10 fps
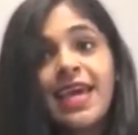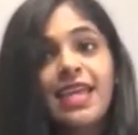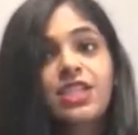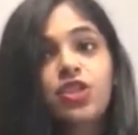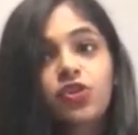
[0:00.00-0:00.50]

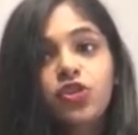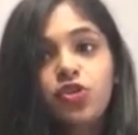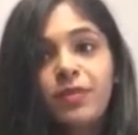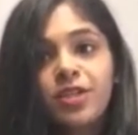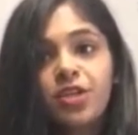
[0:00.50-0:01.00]
it is not
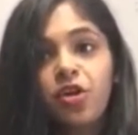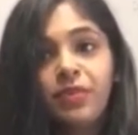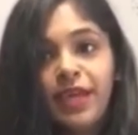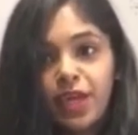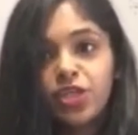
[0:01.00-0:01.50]
so much an
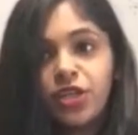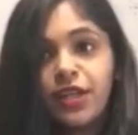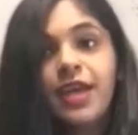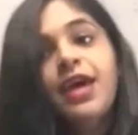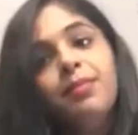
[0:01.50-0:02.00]

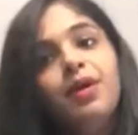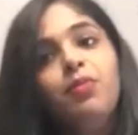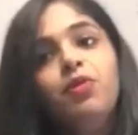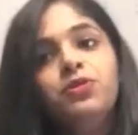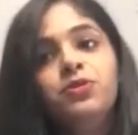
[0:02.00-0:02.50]
obligation, but
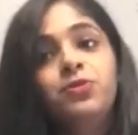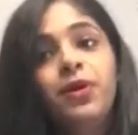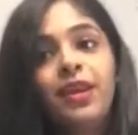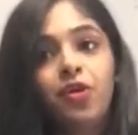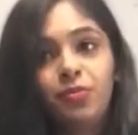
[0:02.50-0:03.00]
more so
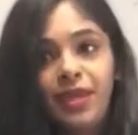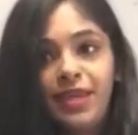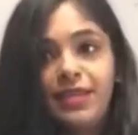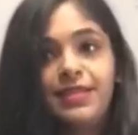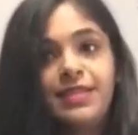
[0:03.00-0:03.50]
an
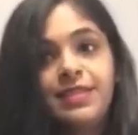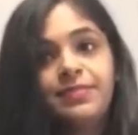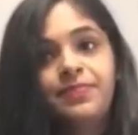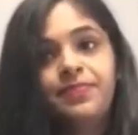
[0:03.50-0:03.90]
obedience.